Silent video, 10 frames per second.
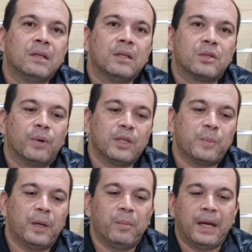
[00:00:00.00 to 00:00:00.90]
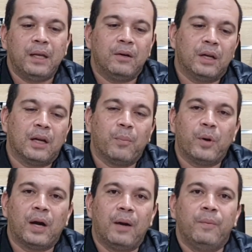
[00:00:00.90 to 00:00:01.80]
So why spend money on an upper
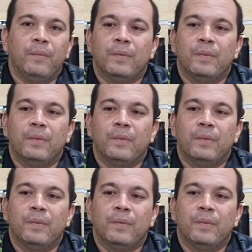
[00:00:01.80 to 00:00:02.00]
arm